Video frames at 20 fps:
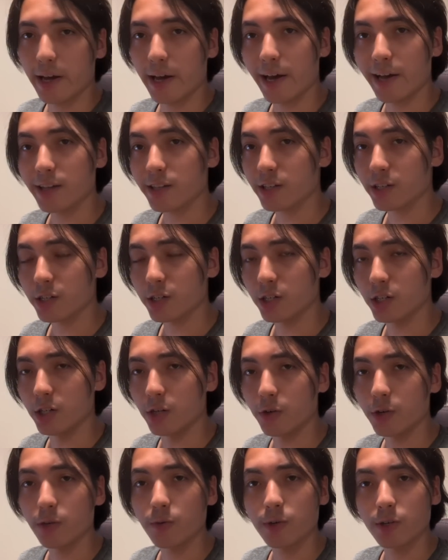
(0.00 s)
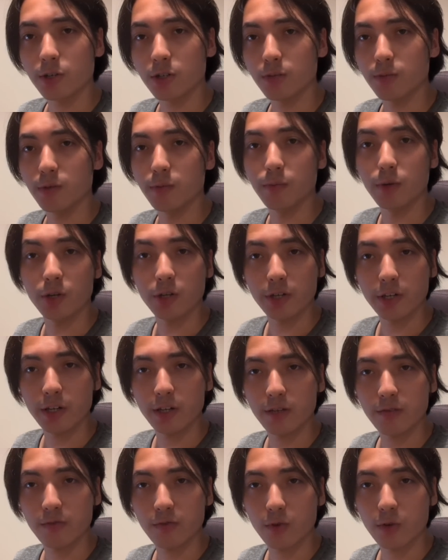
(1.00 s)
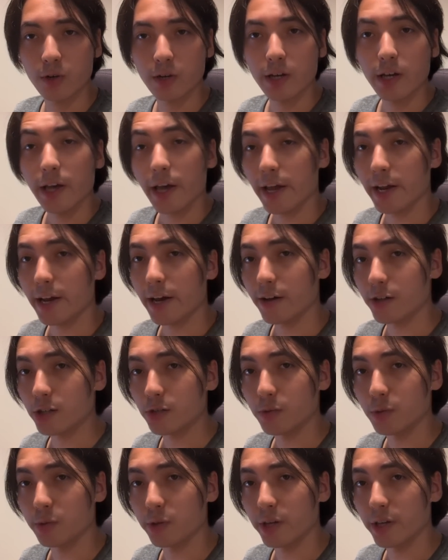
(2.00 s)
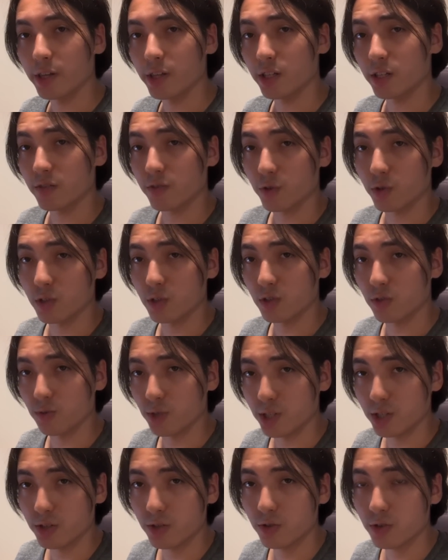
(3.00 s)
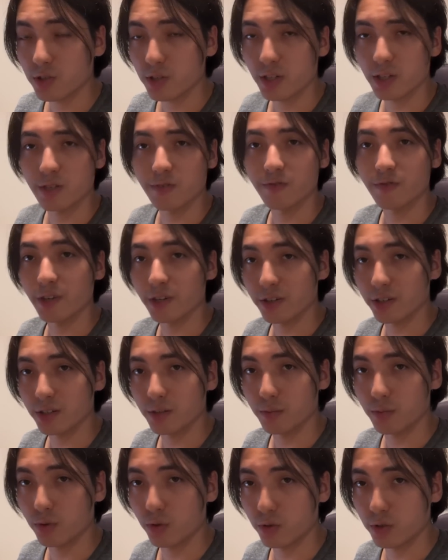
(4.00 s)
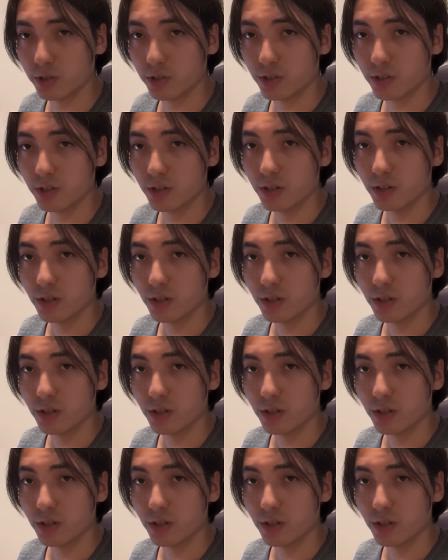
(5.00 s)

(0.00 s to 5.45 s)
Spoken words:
As such, knowing what you should be mulliganing for and how you should be playing these first 3 turns is very important.